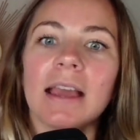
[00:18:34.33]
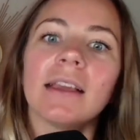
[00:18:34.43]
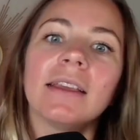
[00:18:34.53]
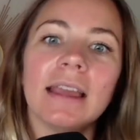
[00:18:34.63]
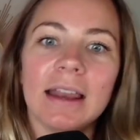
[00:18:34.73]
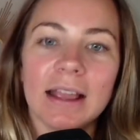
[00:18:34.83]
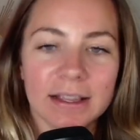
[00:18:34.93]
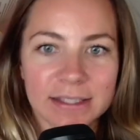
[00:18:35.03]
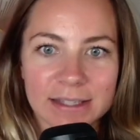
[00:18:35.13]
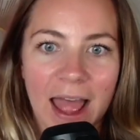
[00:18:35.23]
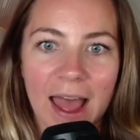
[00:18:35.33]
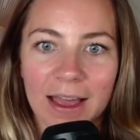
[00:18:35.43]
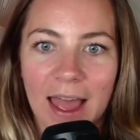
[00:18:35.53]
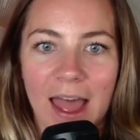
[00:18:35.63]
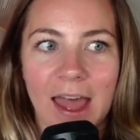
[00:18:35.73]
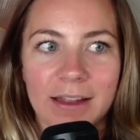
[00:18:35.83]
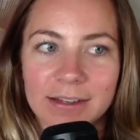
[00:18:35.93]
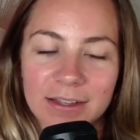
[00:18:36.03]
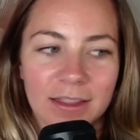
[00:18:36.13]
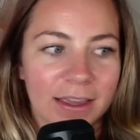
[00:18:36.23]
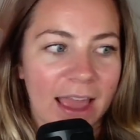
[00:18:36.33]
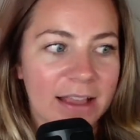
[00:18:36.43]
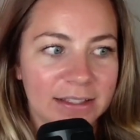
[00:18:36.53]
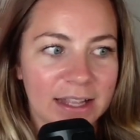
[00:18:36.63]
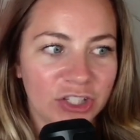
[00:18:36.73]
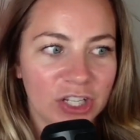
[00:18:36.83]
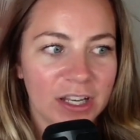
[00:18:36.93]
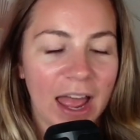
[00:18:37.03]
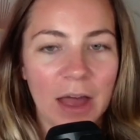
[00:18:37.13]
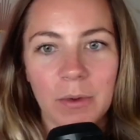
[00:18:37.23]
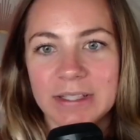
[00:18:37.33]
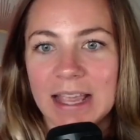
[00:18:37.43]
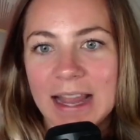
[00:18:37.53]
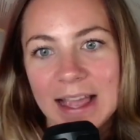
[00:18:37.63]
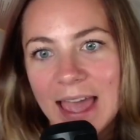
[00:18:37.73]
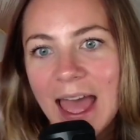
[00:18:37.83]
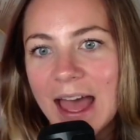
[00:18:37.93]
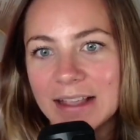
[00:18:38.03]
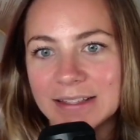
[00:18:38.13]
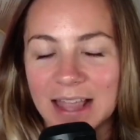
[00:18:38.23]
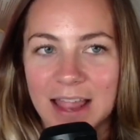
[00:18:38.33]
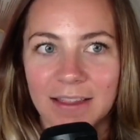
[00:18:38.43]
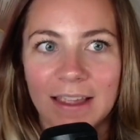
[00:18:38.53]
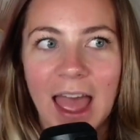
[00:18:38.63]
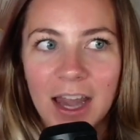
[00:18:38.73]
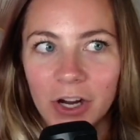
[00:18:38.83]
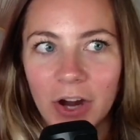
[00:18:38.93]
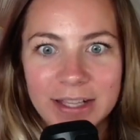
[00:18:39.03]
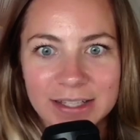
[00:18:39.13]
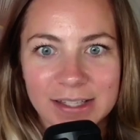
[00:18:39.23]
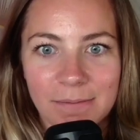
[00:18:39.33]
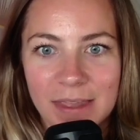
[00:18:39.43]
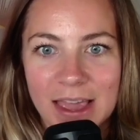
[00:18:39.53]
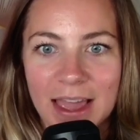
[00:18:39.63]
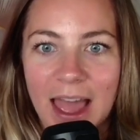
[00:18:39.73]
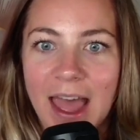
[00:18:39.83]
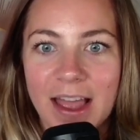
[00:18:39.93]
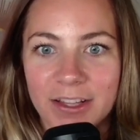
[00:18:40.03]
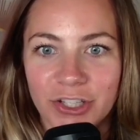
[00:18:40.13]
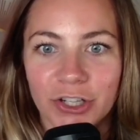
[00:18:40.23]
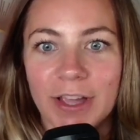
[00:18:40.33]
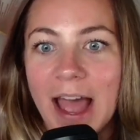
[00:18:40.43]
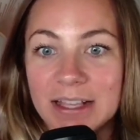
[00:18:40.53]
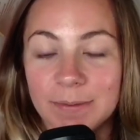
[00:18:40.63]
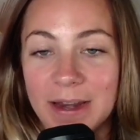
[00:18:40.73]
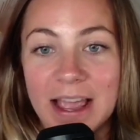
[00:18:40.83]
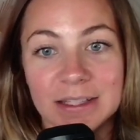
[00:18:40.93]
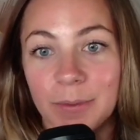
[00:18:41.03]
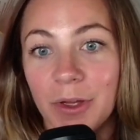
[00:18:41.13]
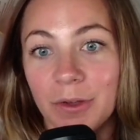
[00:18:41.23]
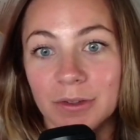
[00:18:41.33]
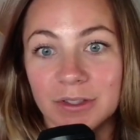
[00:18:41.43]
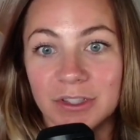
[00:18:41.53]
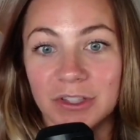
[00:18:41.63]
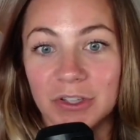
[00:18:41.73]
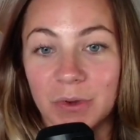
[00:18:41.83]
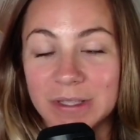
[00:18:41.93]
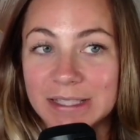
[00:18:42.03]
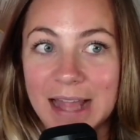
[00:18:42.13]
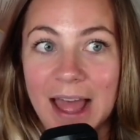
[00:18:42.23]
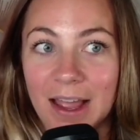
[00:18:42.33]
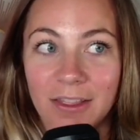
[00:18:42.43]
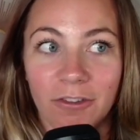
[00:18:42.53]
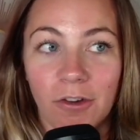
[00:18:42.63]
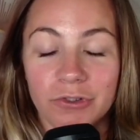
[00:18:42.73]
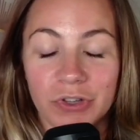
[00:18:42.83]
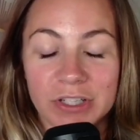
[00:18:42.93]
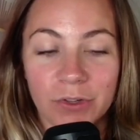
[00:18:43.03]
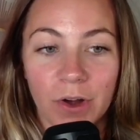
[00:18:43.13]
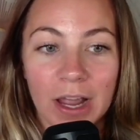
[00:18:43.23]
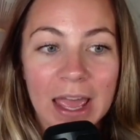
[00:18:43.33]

getting a snack at the gas station. I was getting gas, and categorizing something as your gas money as opposed to a snack at the grocery store.